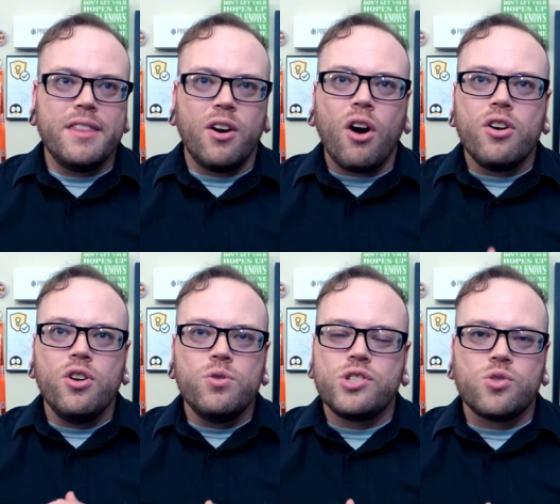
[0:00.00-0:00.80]
there are
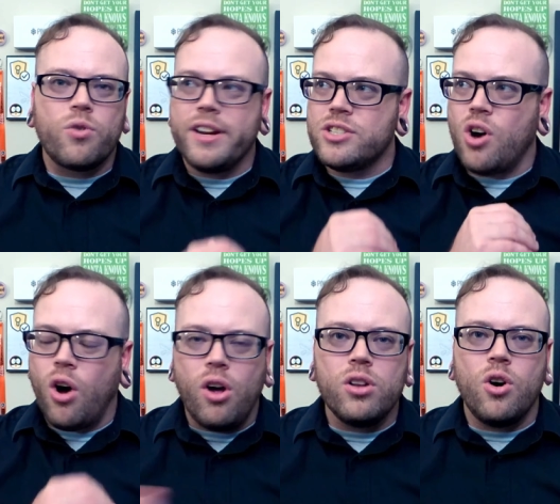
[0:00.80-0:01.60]
news stories
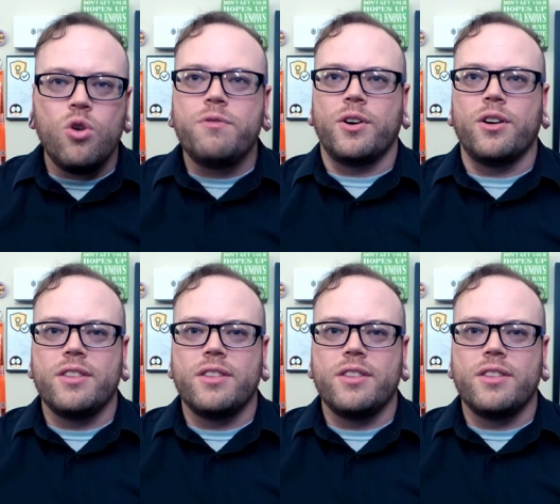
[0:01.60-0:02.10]
all over